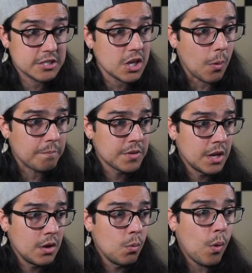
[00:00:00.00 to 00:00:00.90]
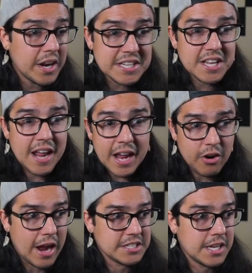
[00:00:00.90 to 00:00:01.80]
So what is an anchor
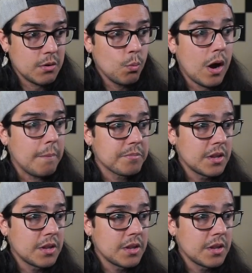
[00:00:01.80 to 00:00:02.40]
asset? Well,